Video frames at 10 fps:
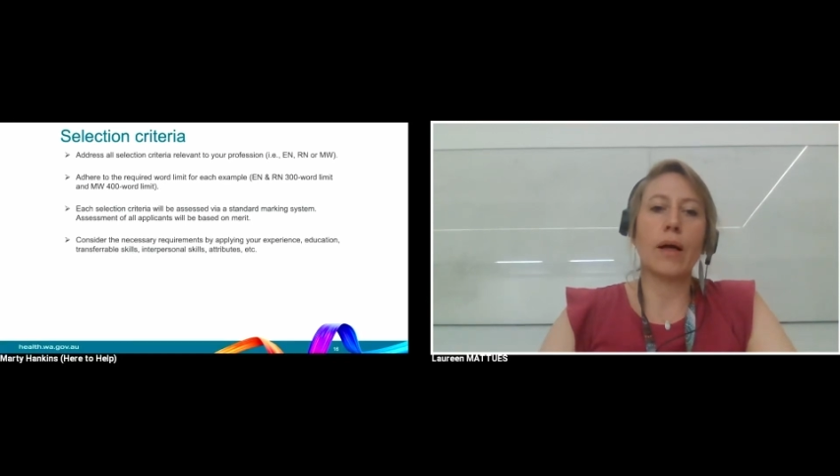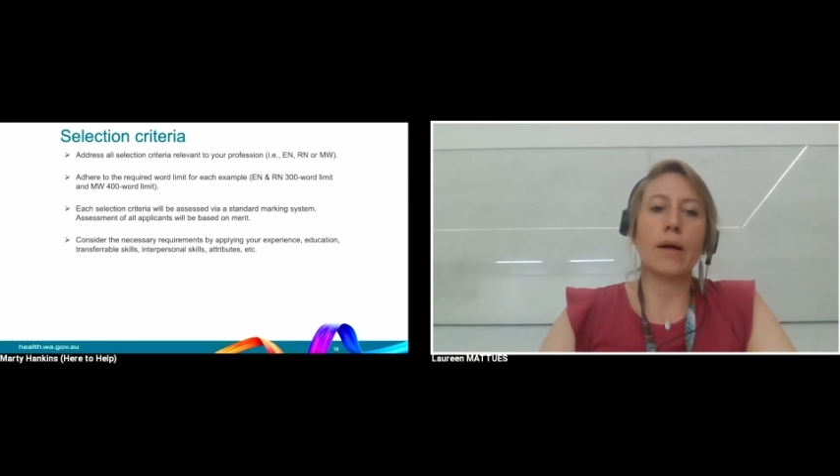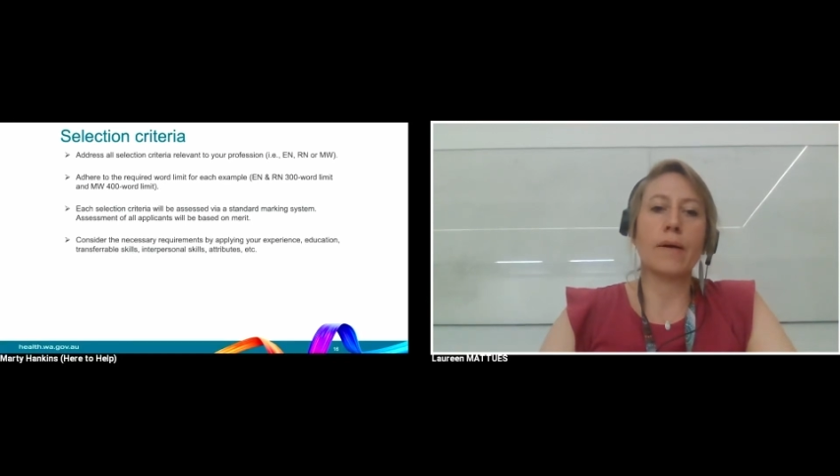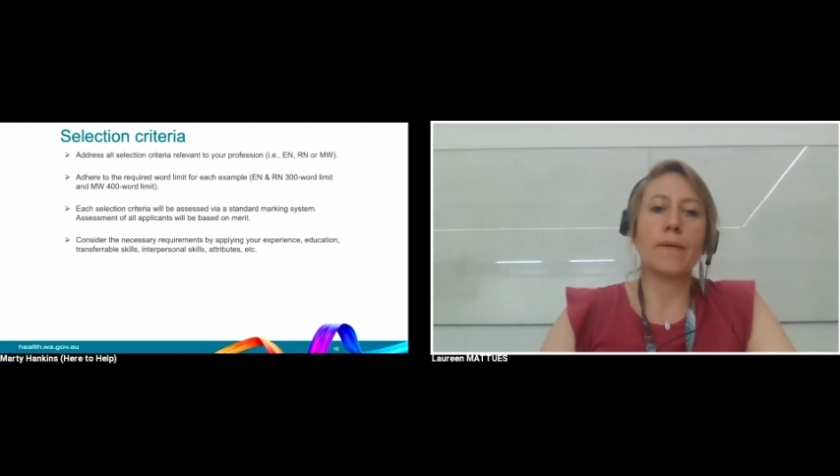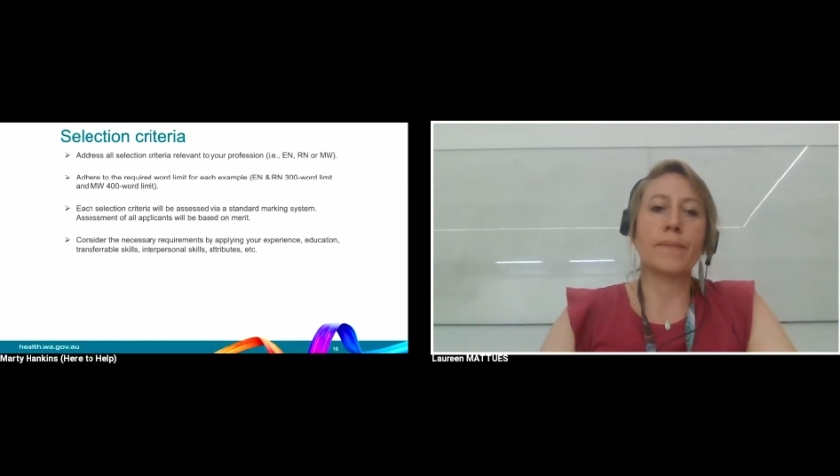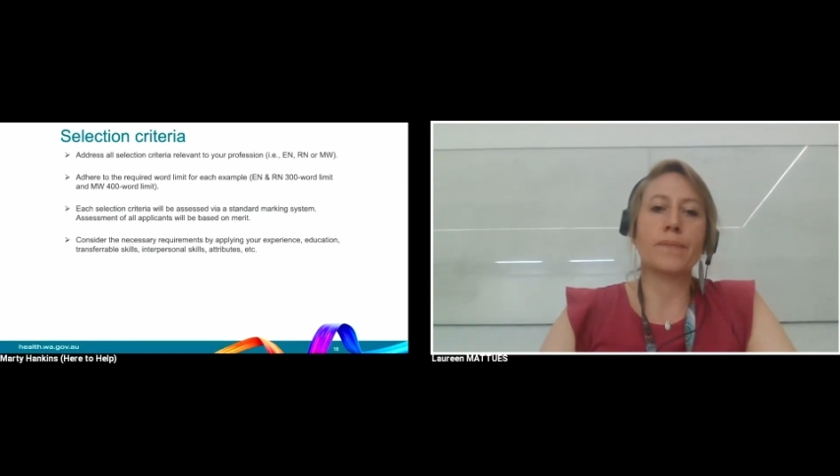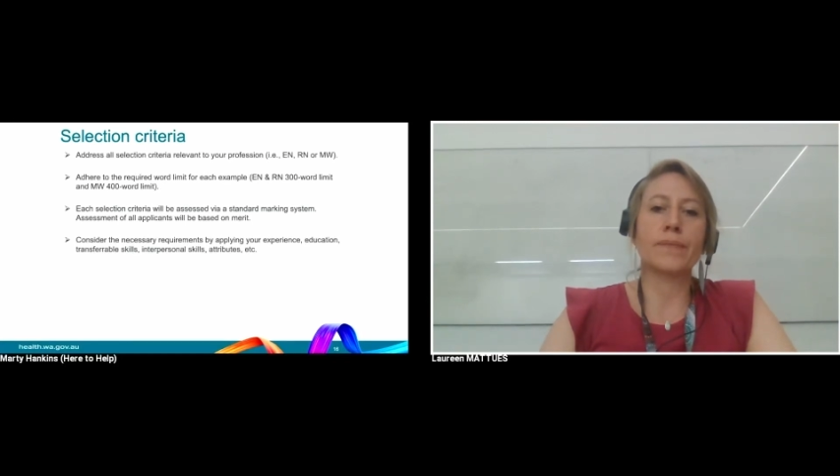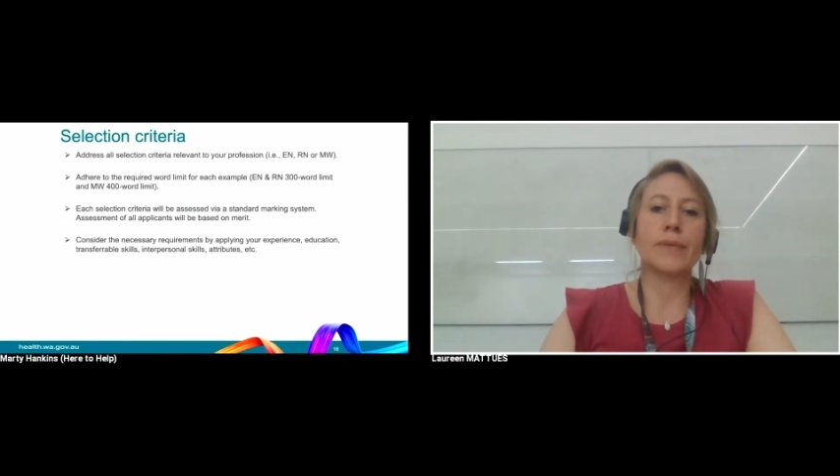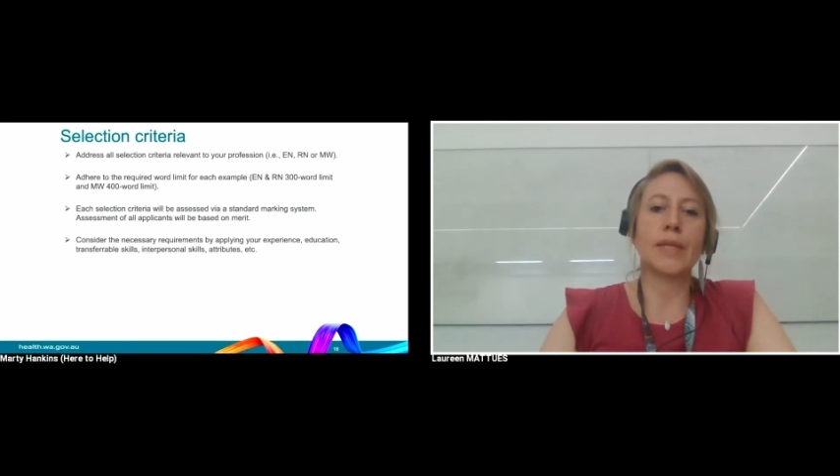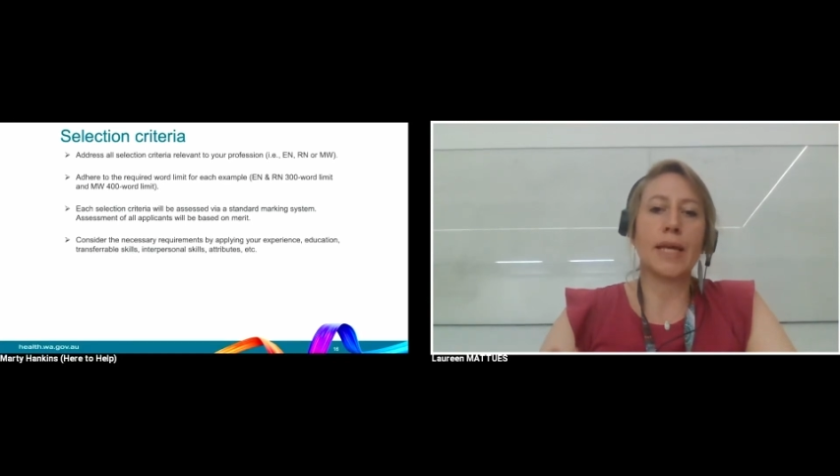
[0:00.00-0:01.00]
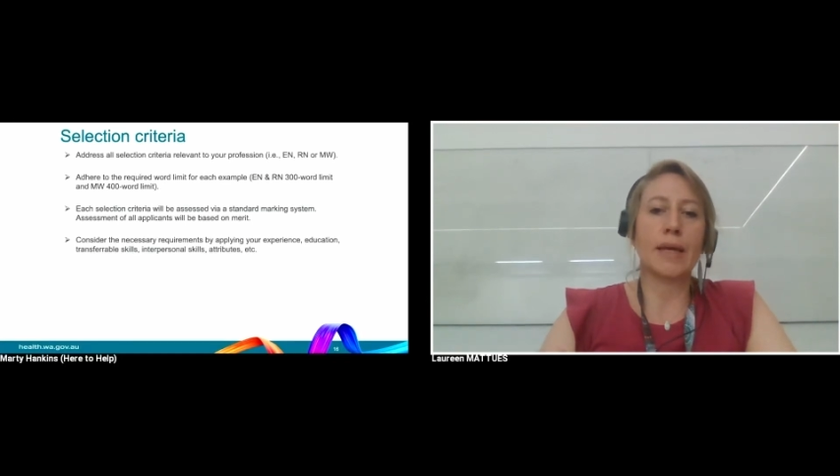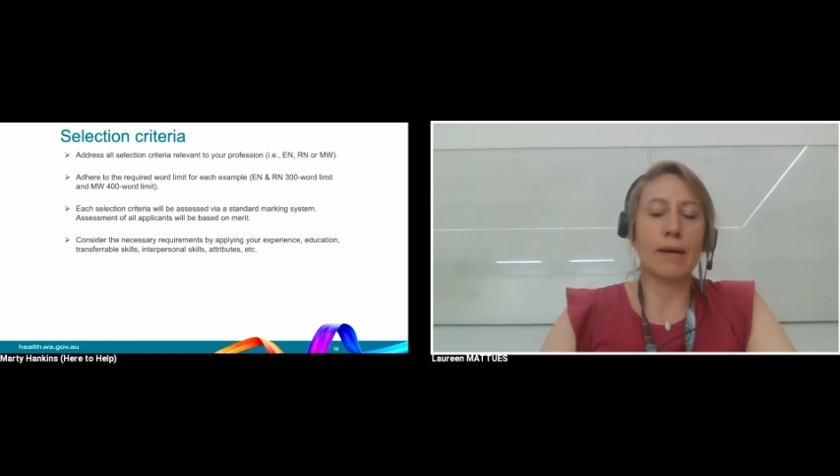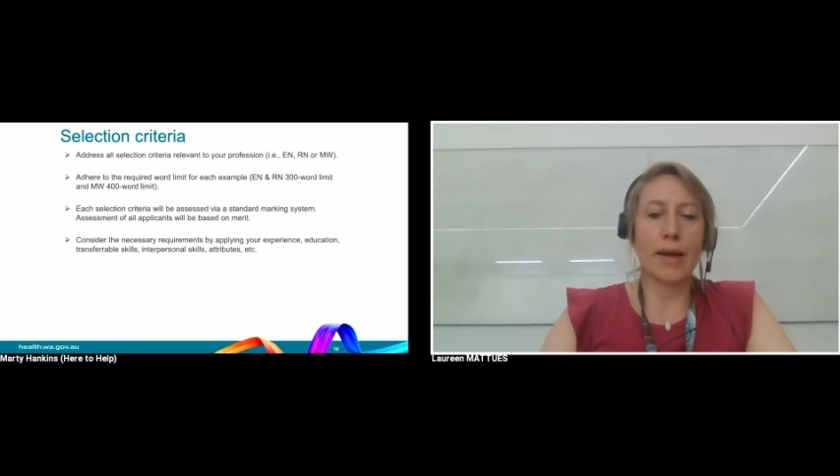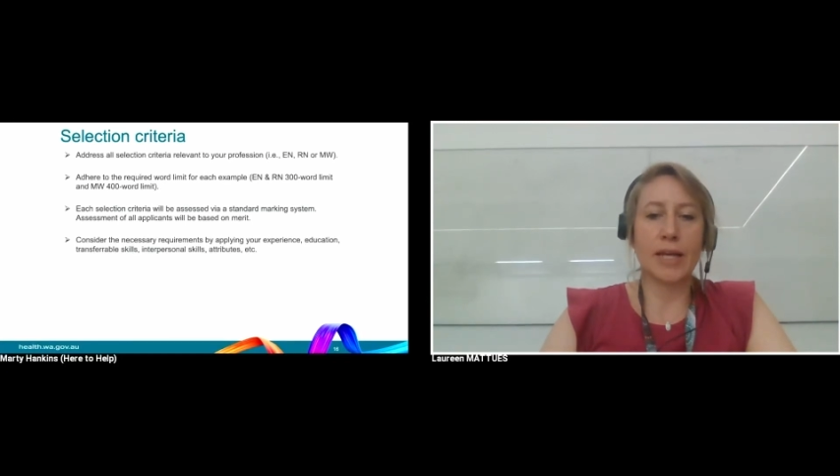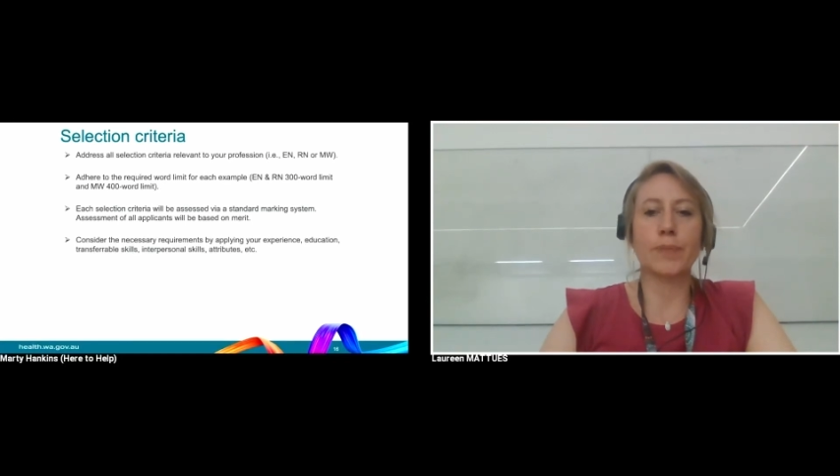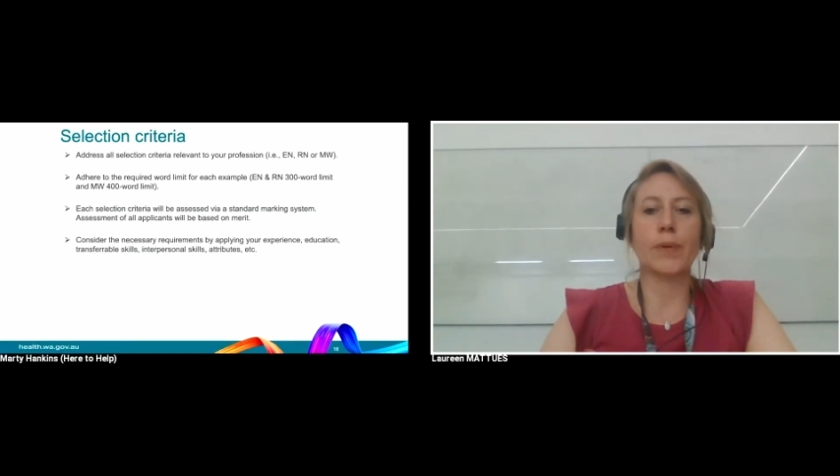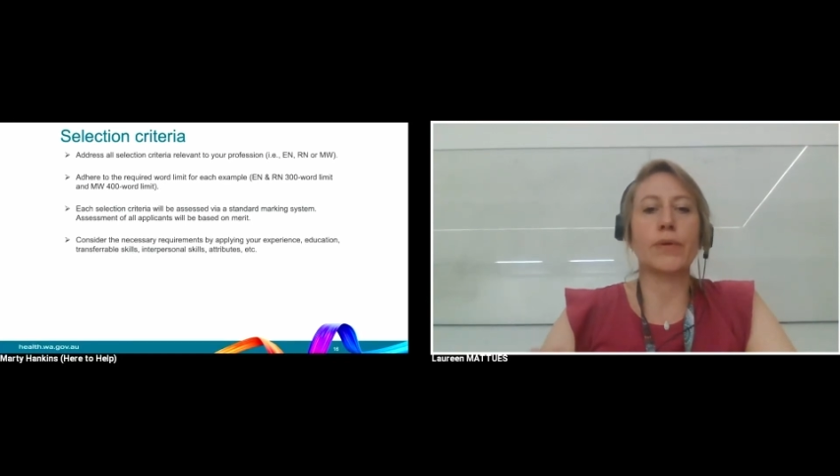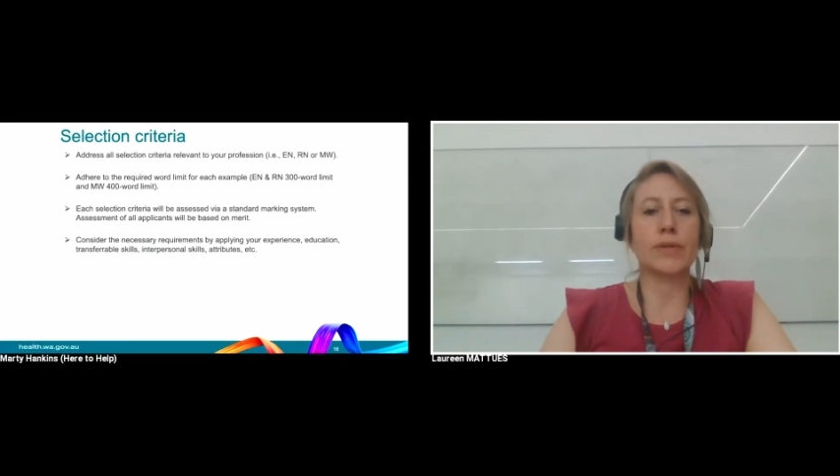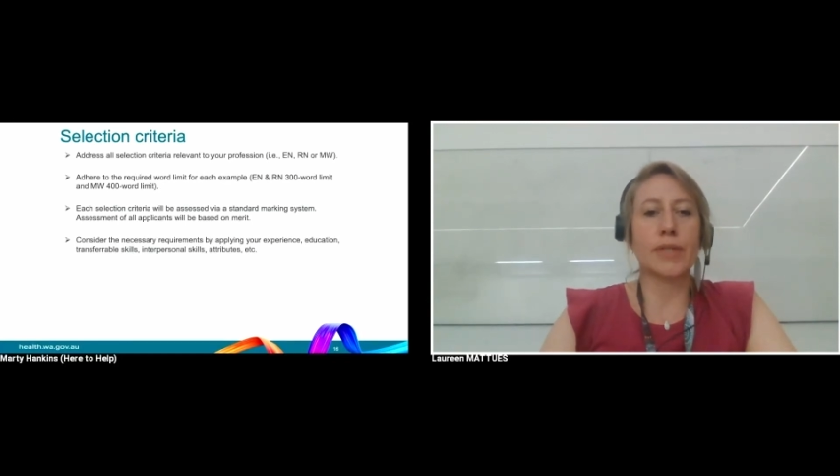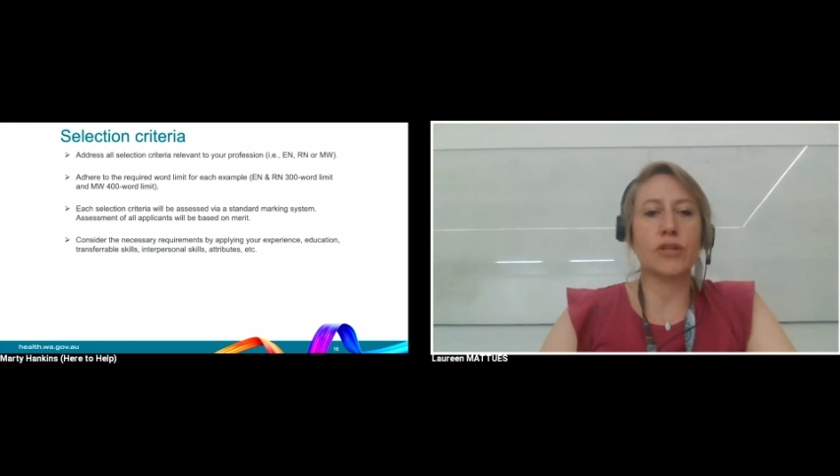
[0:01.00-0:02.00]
the experience,